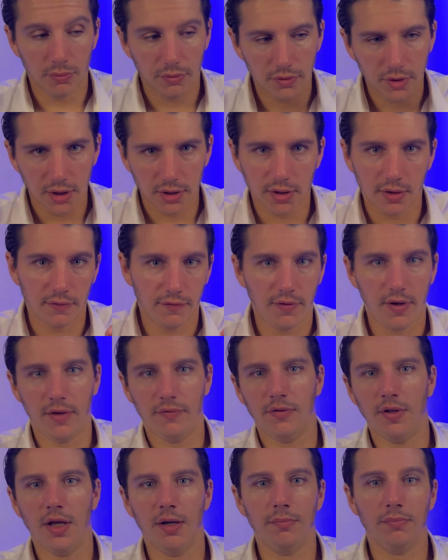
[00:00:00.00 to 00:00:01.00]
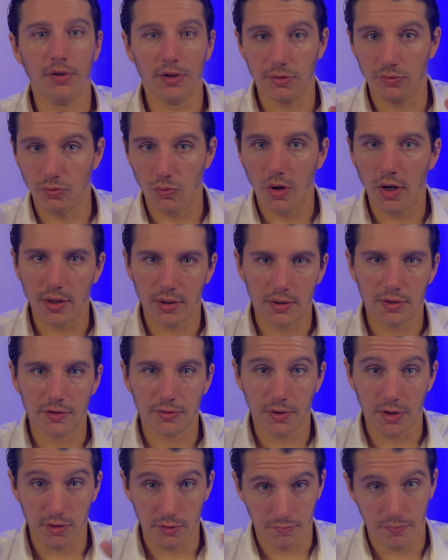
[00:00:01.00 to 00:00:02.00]
would think that 510 plus 1
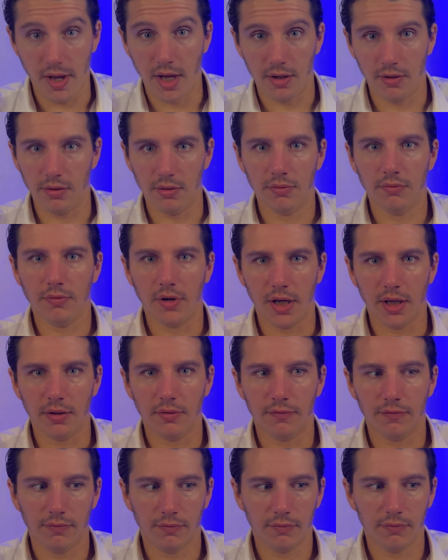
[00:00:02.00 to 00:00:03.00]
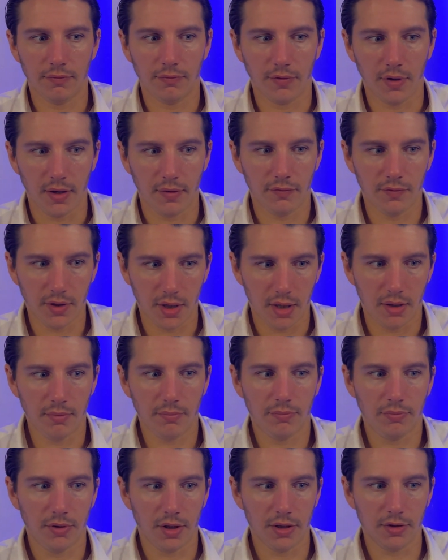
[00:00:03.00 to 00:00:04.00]
is better, right? 510
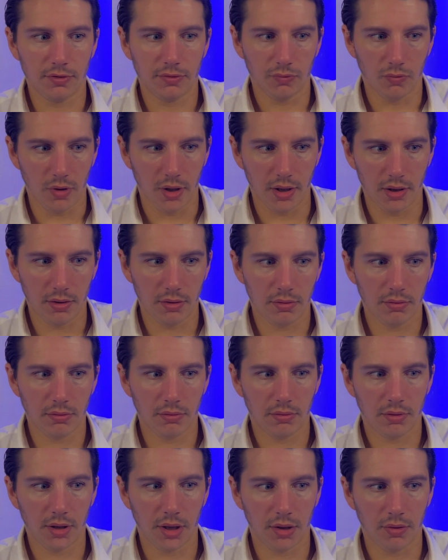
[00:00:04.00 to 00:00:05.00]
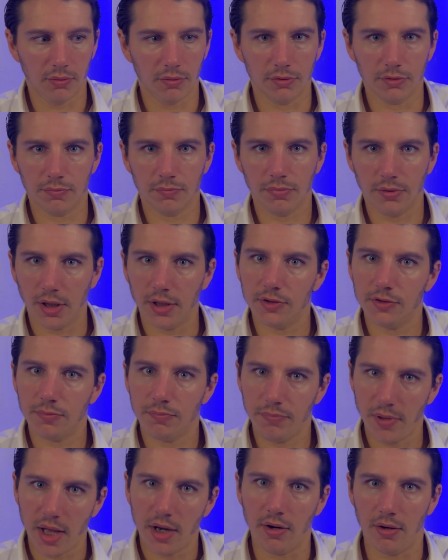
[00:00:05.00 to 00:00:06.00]
plus 1 equals plus
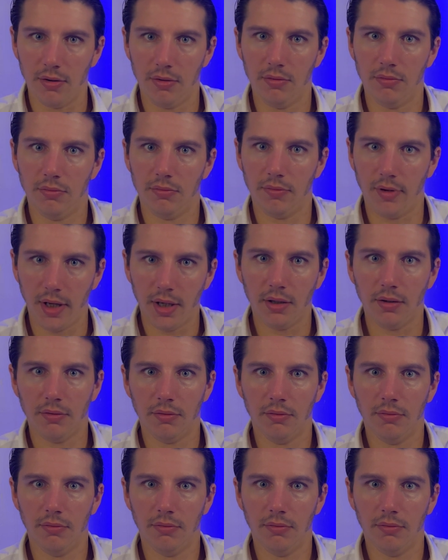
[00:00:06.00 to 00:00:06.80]
better, right?